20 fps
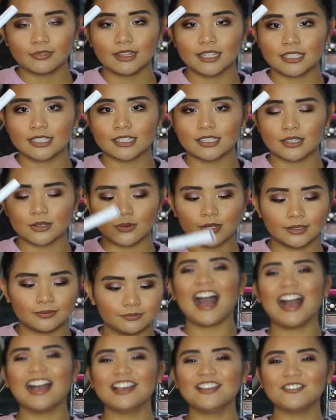this is the one.
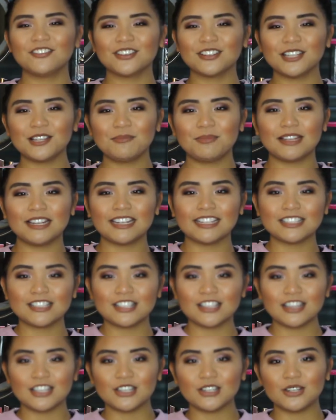I've really been
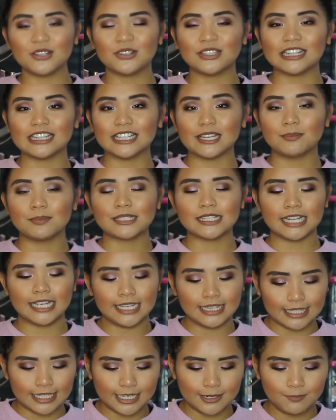into the nude lips
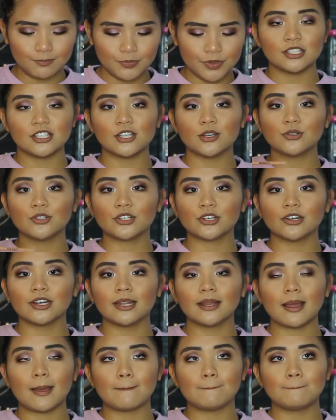lately. So
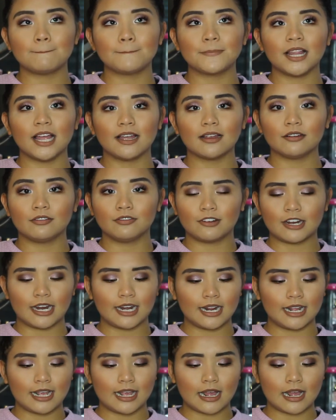during Black Friday,